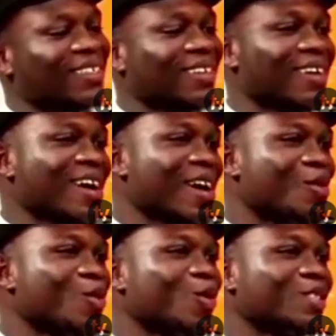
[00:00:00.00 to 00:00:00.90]
I
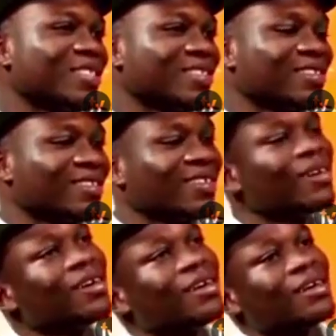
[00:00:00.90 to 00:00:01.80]
wrote,
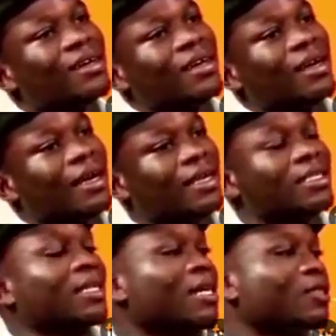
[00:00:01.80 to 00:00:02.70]
and it's
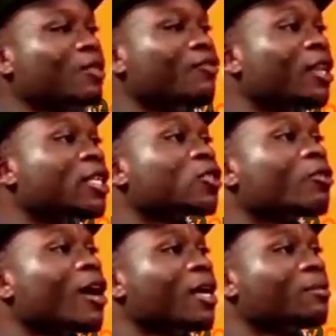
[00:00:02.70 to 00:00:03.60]
titled "Village
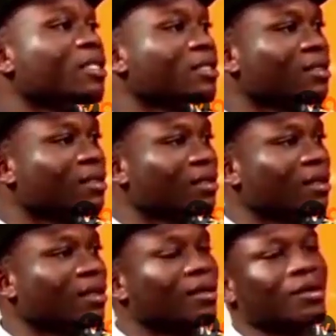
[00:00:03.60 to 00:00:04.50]
Crimes"
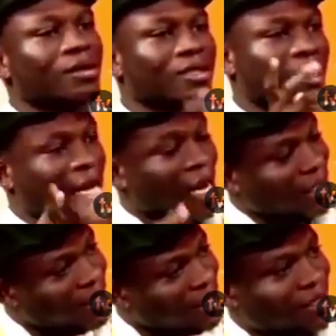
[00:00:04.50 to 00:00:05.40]

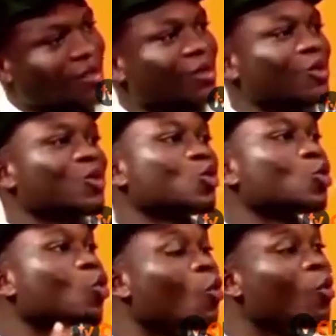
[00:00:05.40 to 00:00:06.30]
slash to
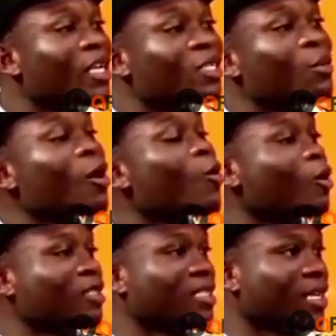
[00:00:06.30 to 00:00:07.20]
whom it may
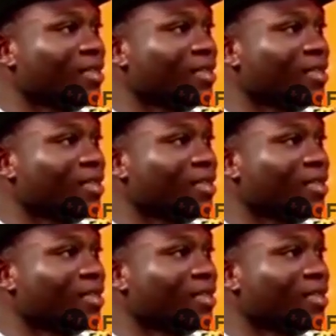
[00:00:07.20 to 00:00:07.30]
concern.